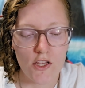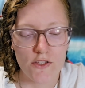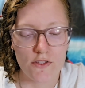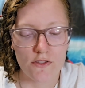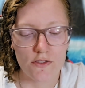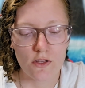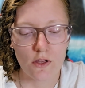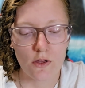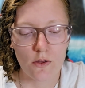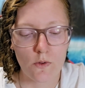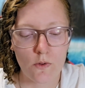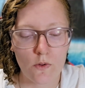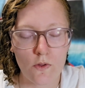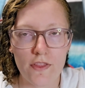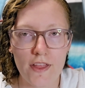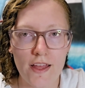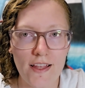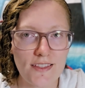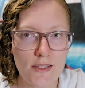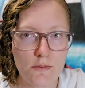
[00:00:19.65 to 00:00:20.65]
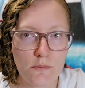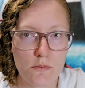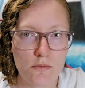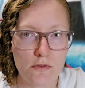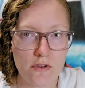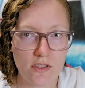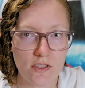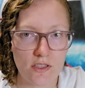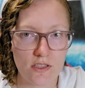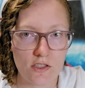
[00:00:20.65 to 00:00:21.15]
So that can be
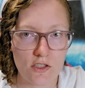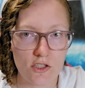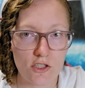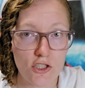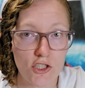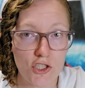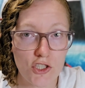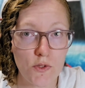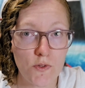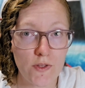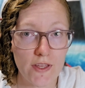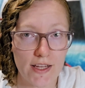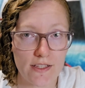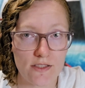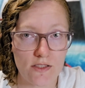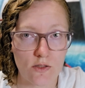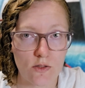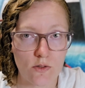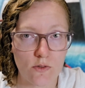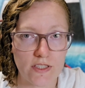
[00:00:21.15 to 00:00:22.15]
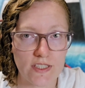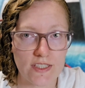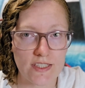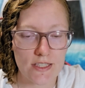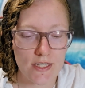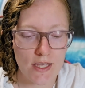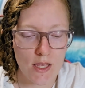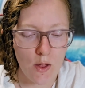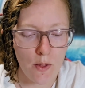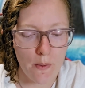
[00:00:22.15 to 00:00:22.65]
broken into two categories.